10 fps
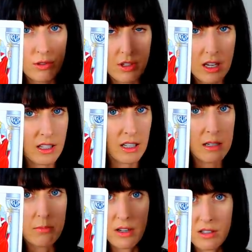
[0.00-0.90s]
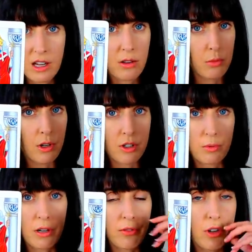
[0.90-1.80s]
send the email, say the
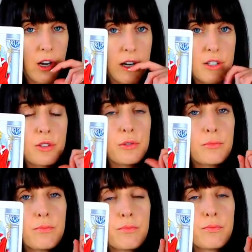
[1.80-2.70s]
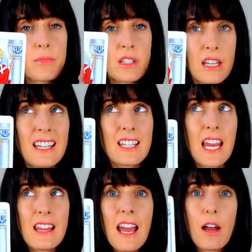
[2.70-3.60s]
words, whatever you got to do. See, it's
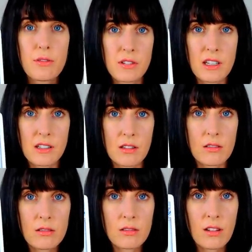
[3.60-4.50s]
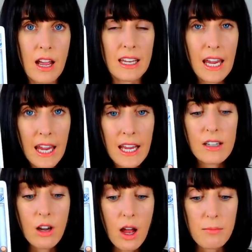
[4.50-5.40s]
eighth house season. I
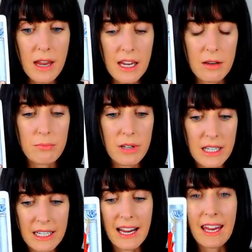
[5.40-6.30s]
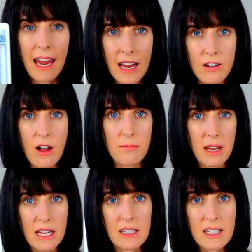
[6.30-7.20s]
can't not make it big. I can't not
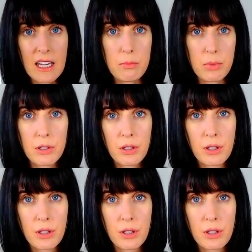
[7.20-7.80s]
make it deep.